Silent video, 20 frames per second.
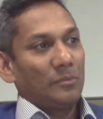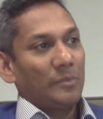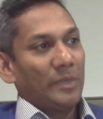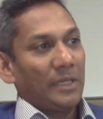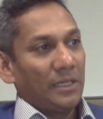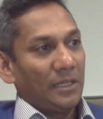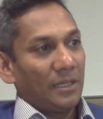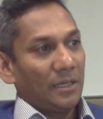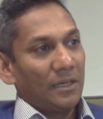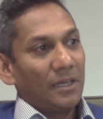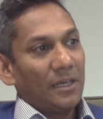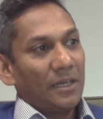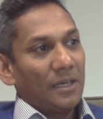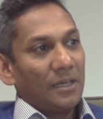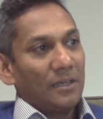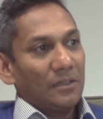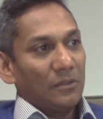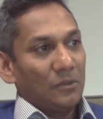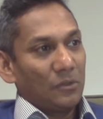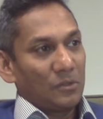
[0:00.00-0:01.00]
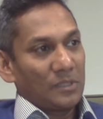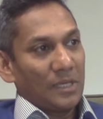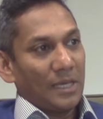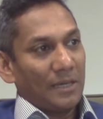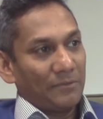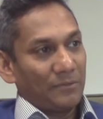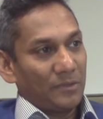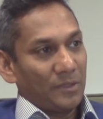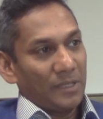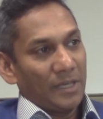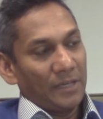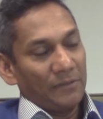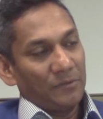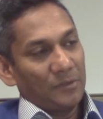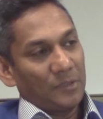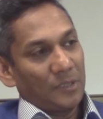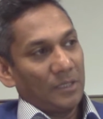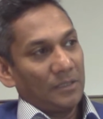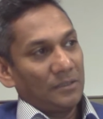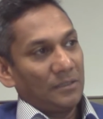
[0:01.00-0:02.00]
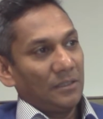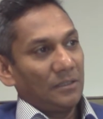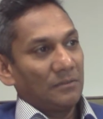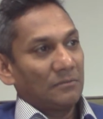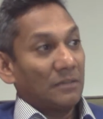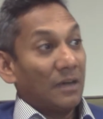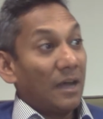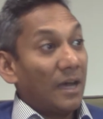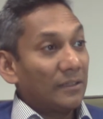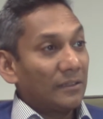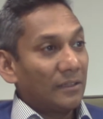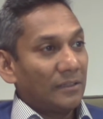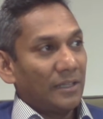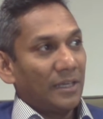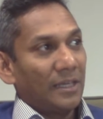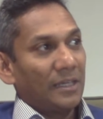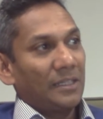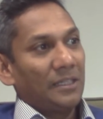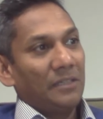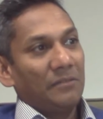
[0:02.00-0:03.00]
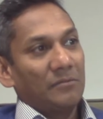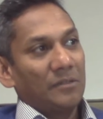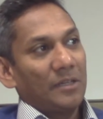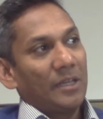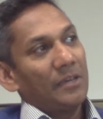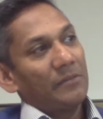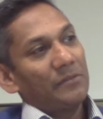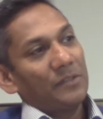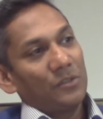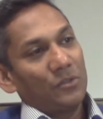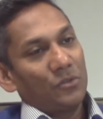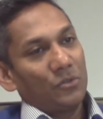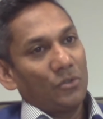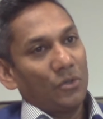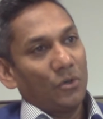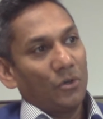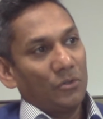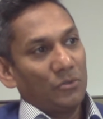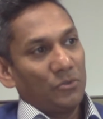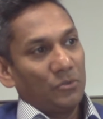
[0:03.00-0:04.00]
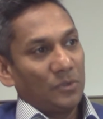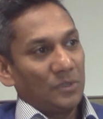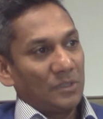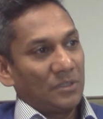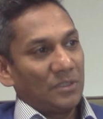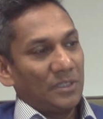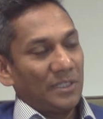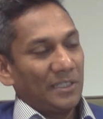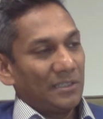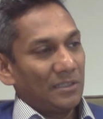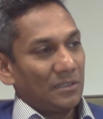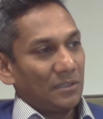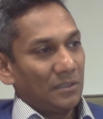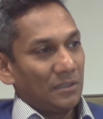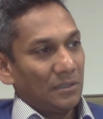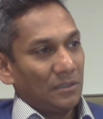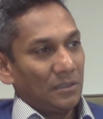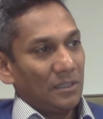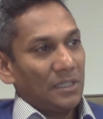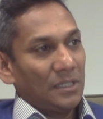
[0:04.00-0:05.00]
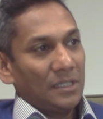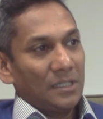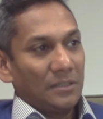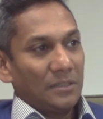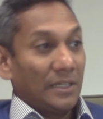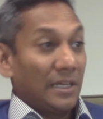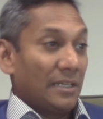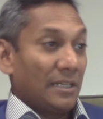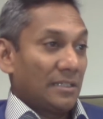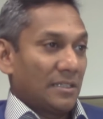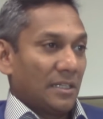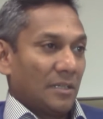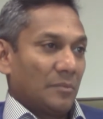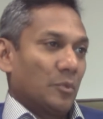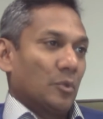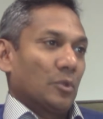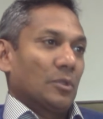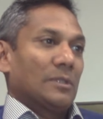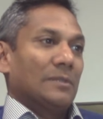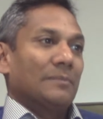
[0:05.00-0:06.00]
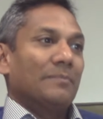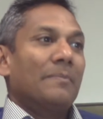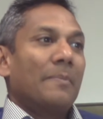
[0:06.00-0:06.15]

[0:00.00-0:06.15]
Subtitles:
media looks after the advertising rather than even having to go to a traditional real estate portal.